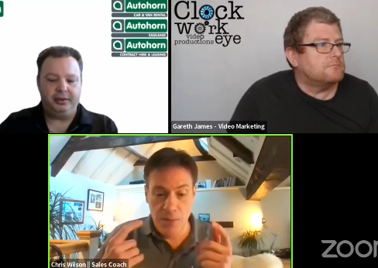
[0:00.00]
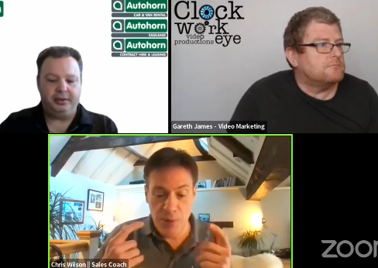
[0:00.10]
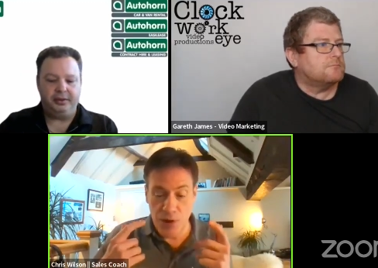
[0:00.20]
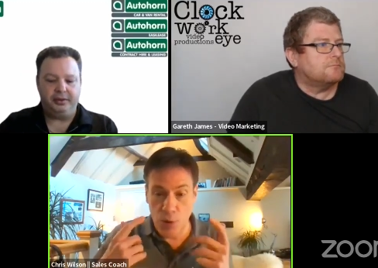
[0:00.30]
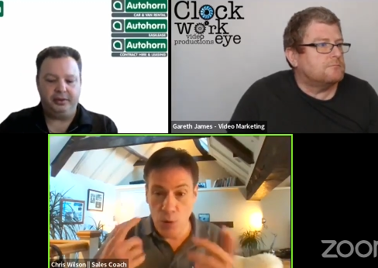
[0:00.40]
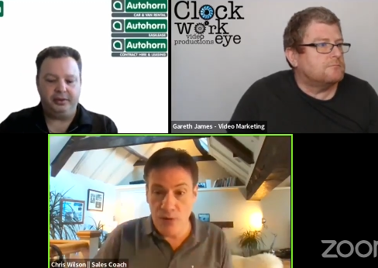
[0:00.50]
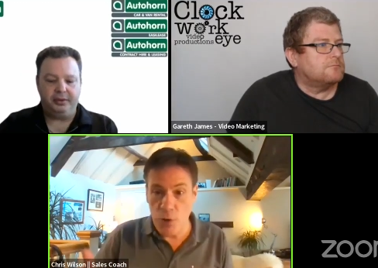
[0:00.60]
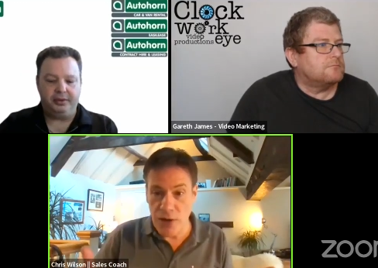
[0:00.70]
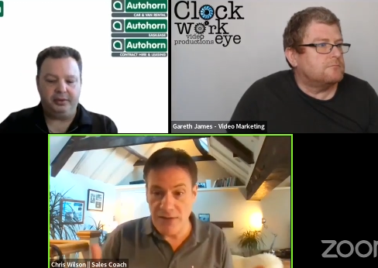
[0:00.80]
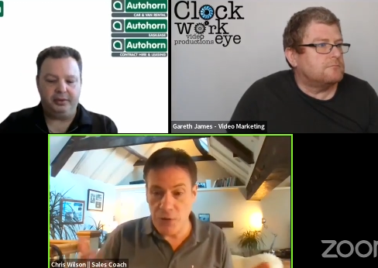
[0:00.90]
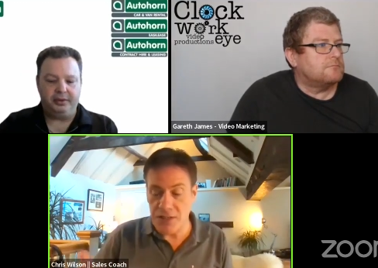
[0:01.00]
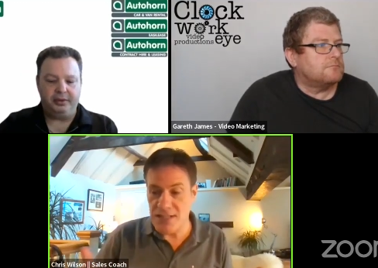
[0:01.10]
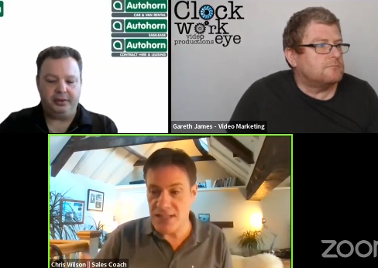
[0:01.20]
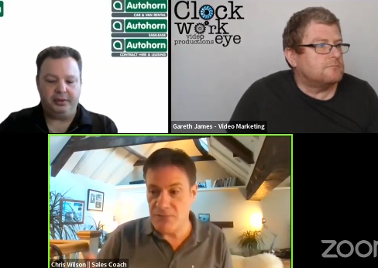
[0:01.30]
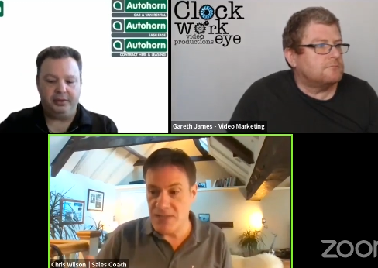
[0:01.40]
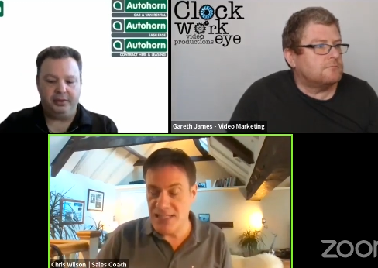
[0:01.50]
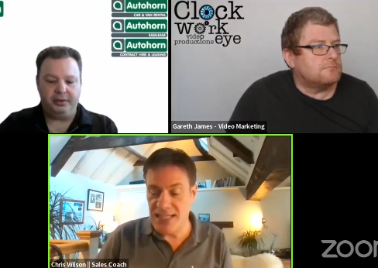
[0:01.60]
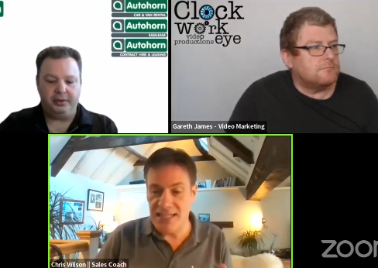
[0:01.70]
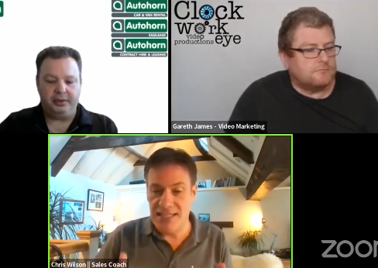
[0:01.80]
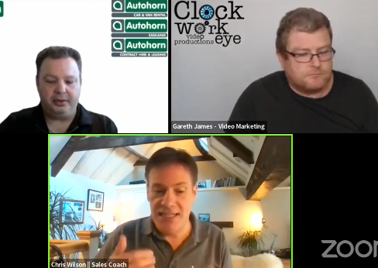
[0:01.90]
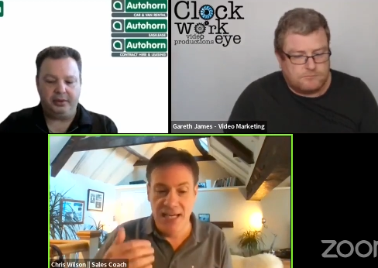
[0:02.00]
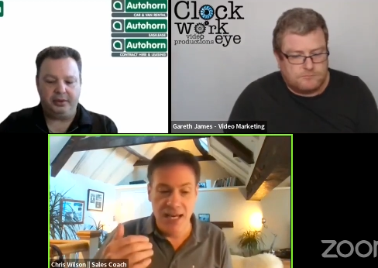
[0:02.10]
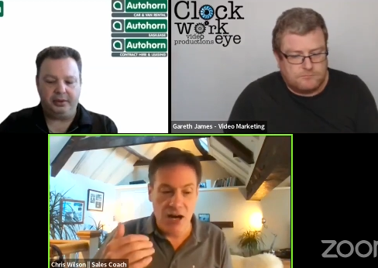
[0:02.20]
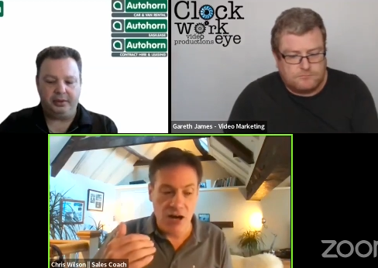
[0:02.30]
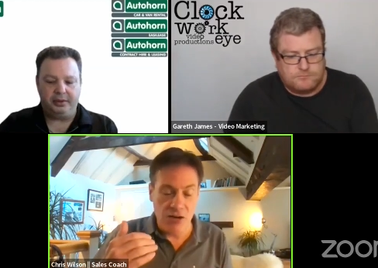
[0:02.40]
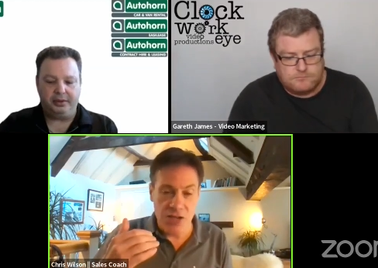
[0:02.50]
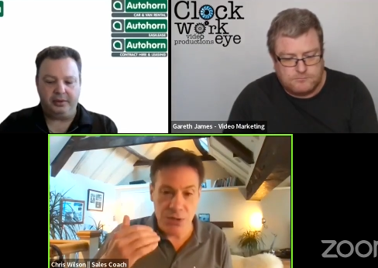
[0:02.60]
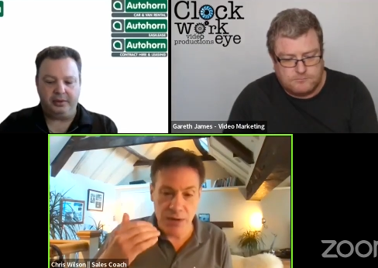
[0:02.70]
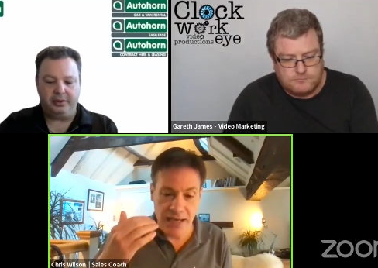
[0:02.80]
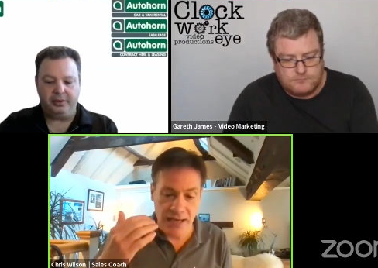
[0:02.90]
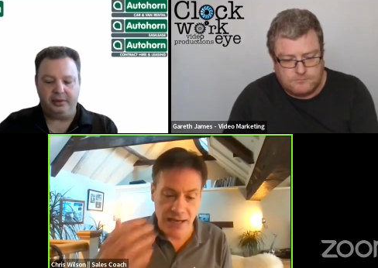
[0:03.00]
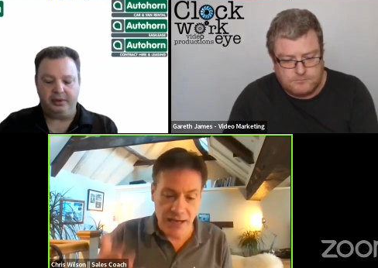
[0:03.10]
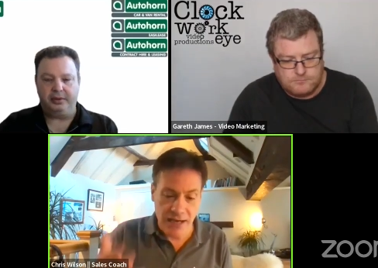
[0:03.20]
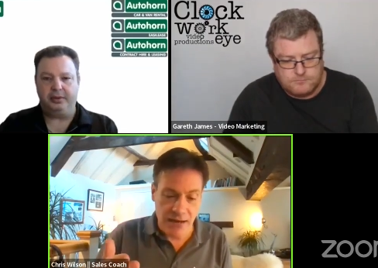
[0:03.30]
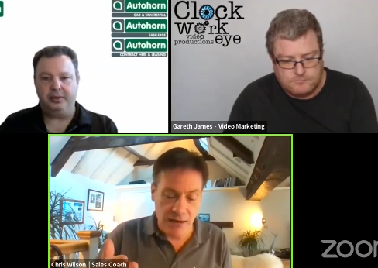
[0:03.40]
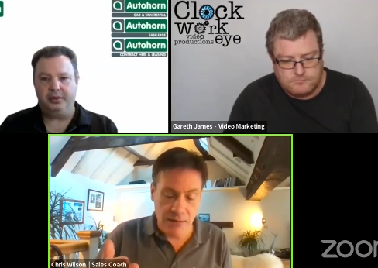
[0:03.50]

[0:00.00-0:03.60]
Speaker 1: put all of your invoices and receipts onto a uh,